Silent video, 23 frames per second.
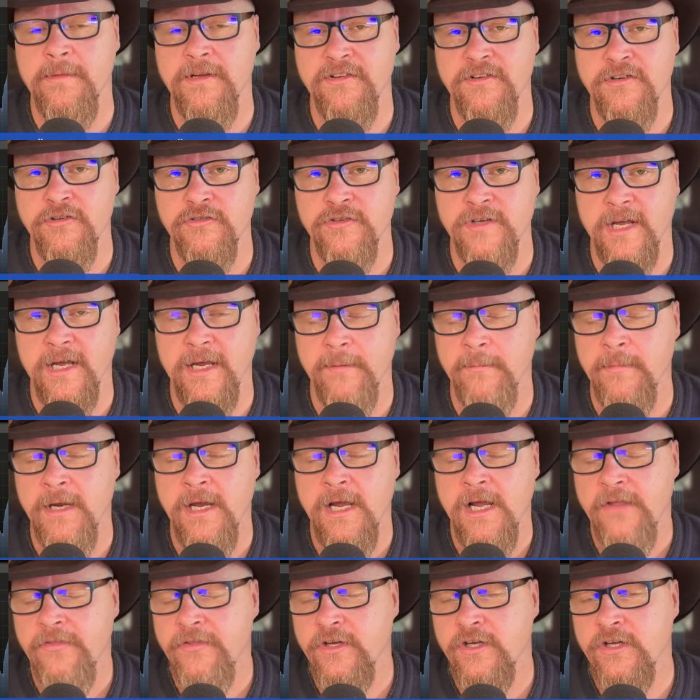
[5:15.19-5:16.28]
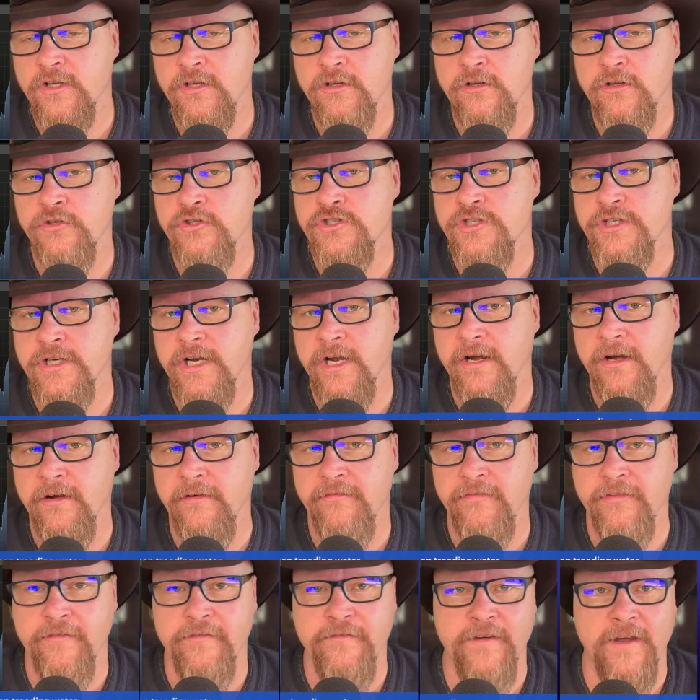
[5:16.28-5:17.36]
Eastern time, the conclusion
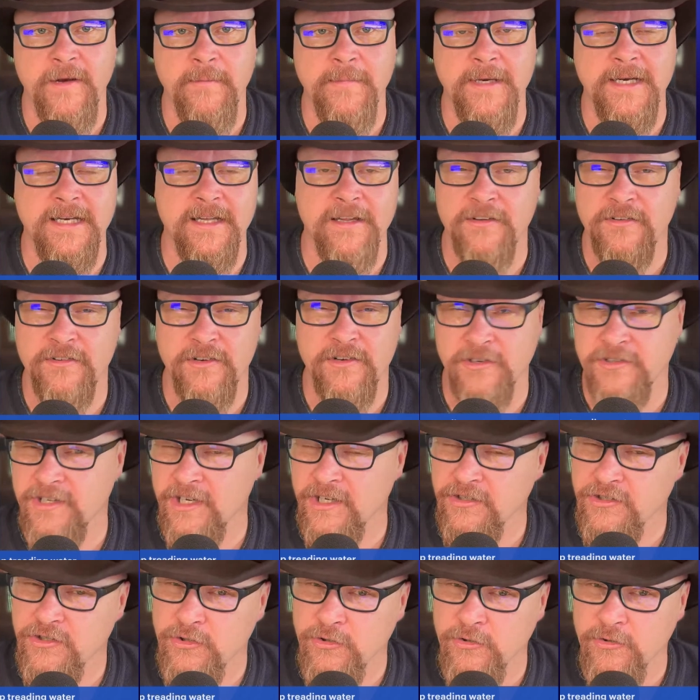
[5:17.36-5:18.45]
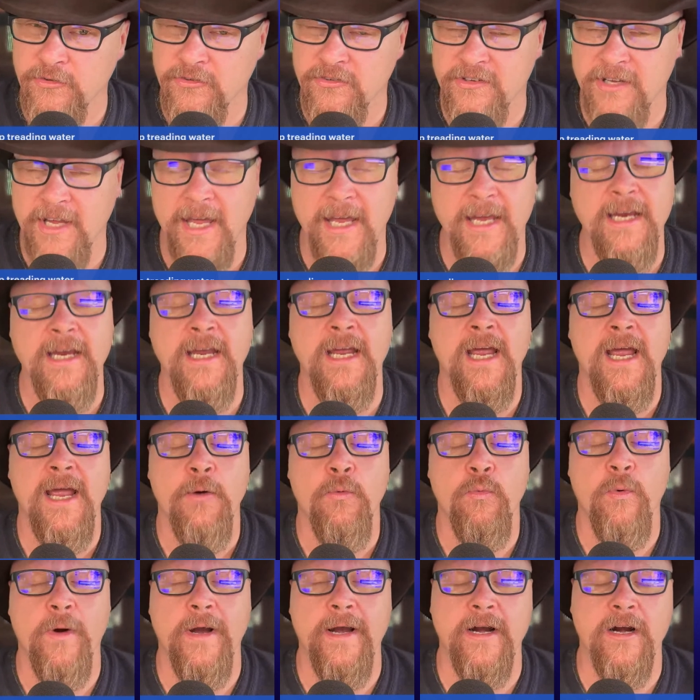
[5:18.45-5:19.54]
of the Fed meeting that starts on Tuesday,
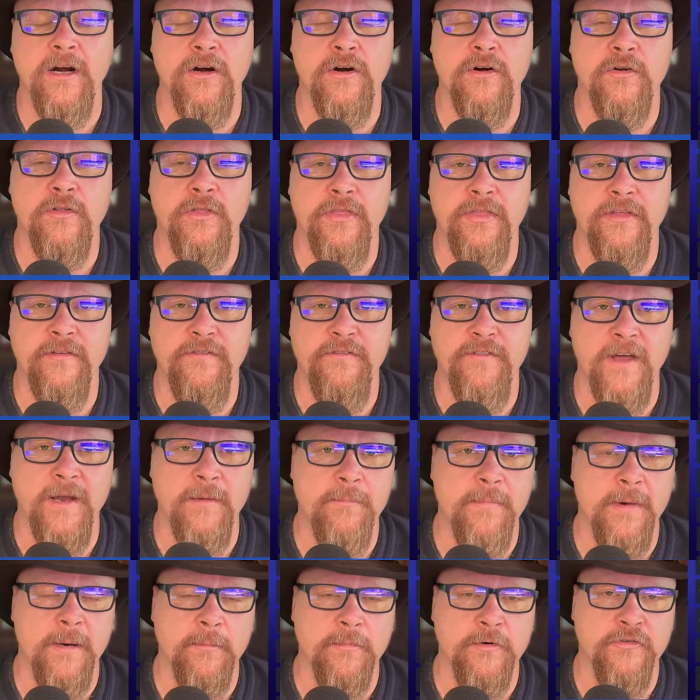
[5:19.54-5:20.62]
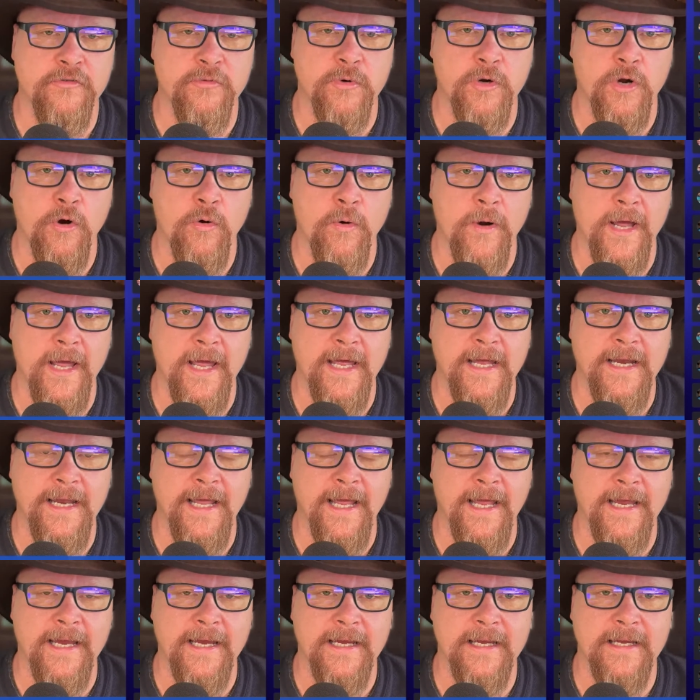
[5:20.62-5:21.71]
where the Fed members will go ahead
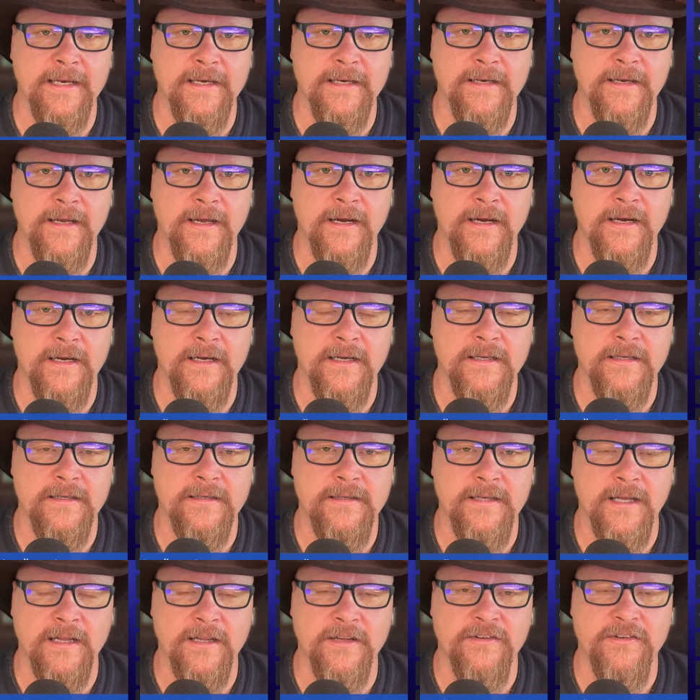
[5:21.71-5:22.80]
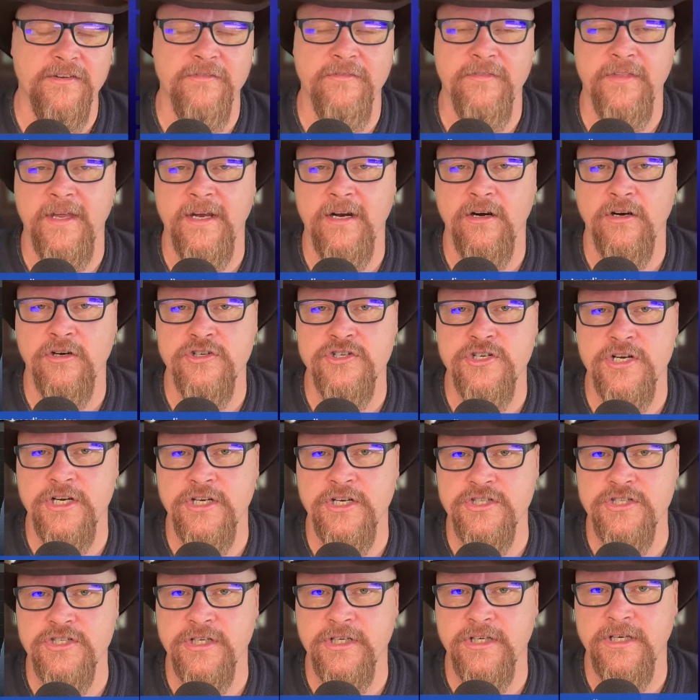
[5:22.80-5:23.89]
and tell us if they are
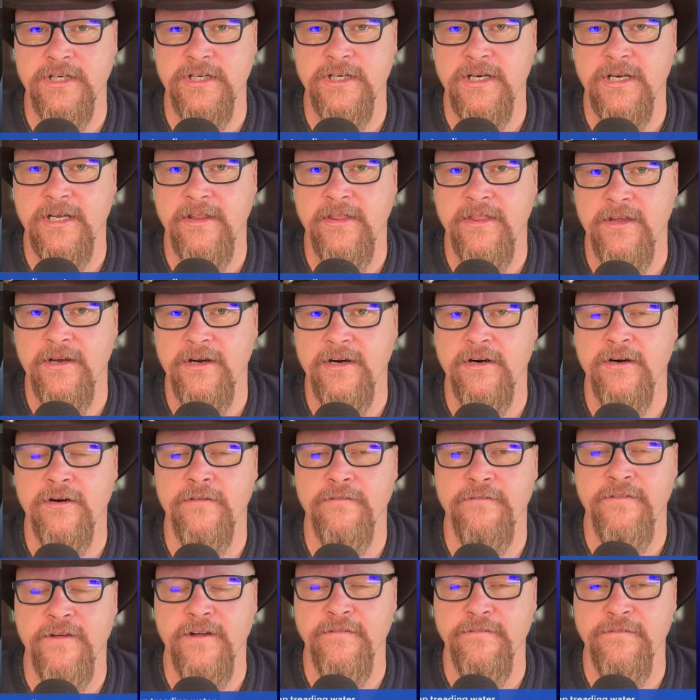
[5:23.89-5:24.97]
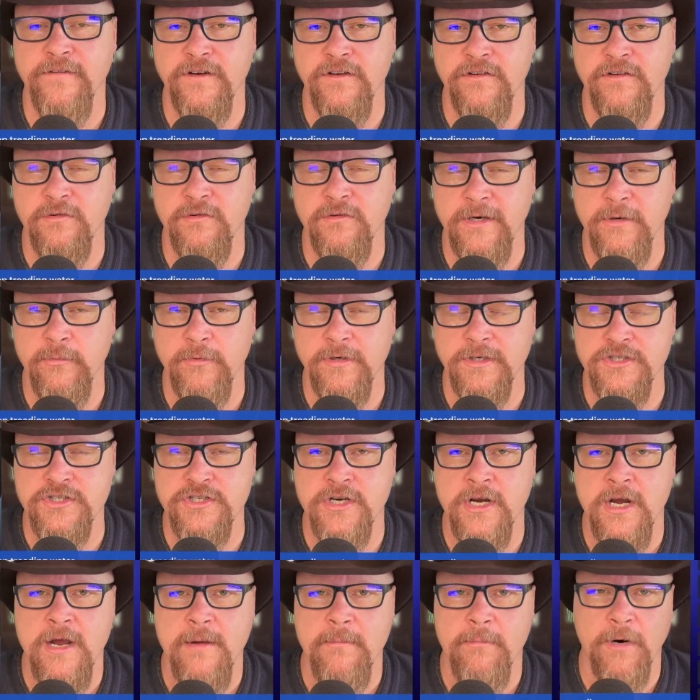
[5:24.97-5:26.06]
changing their Fed funds rate, which
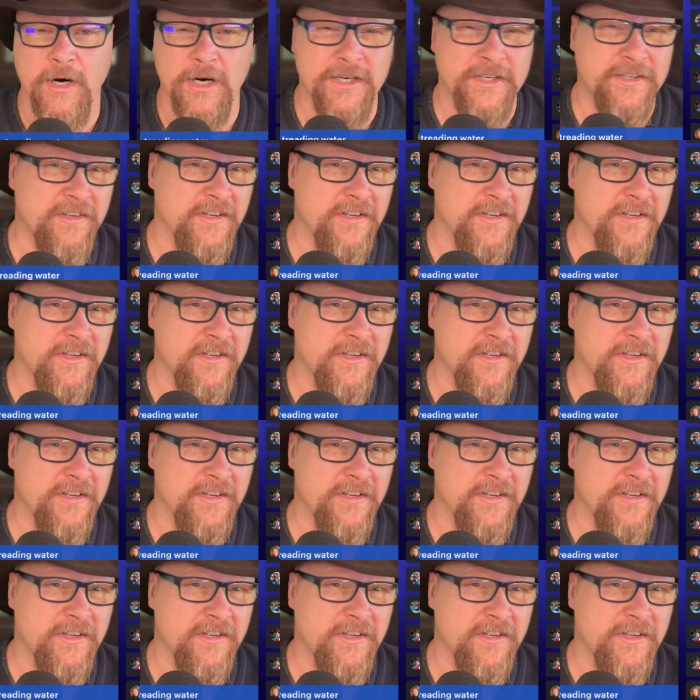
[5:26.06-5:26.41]
market's